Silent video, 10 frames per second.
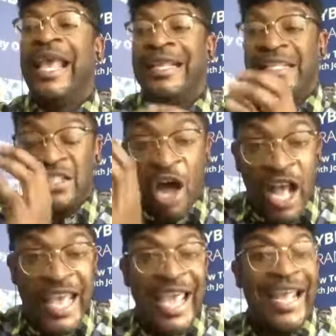
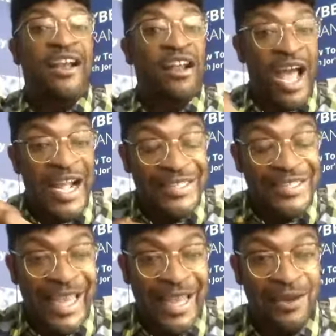start getting clients
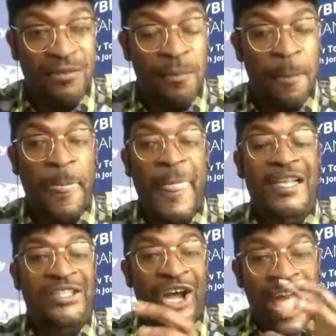in,
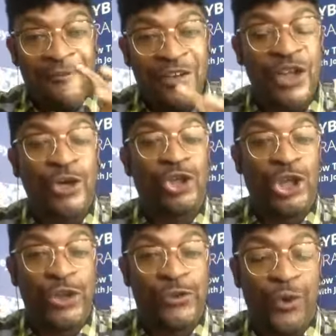start having those
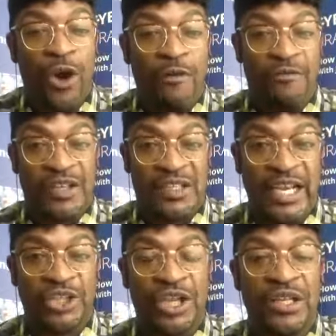useful
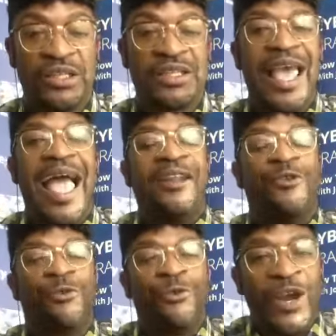conversations, and
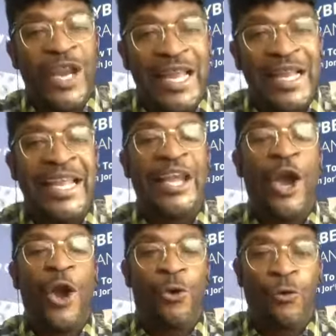really
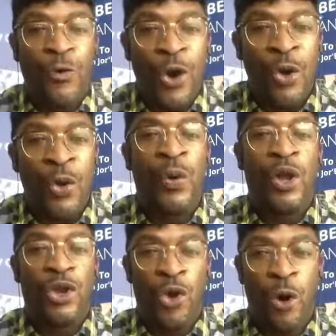grow
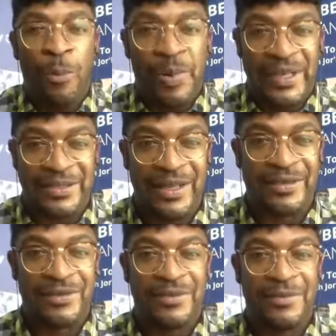your
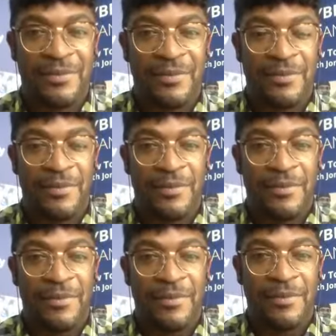business.
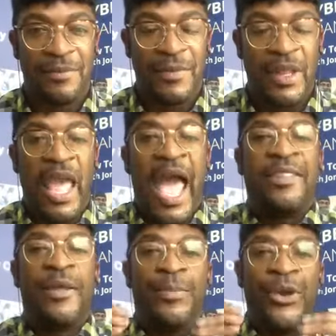And
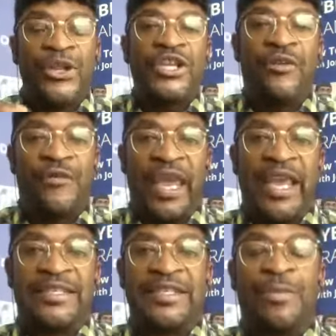the beauty of it
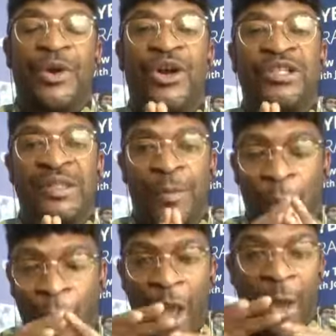is because,
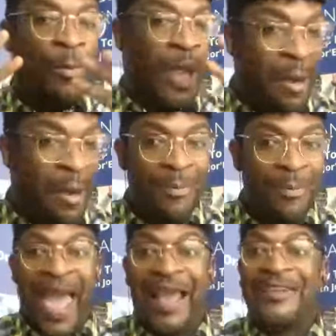coming
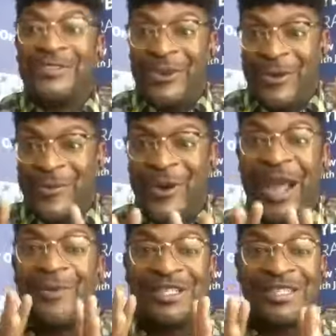back to what I
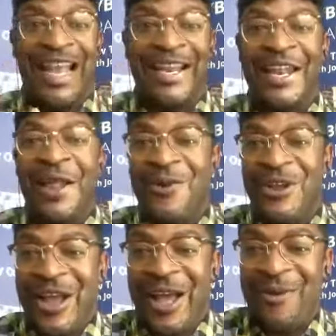was saying, and then I'm going
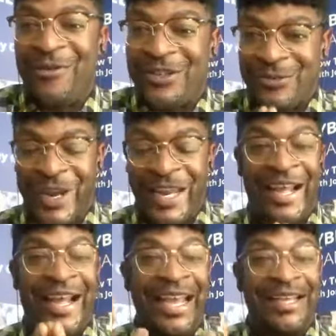to come over to
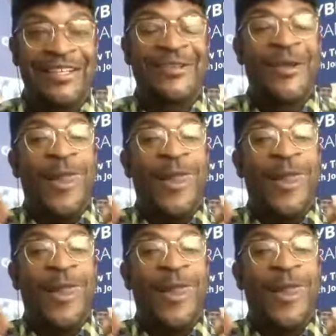Rena, is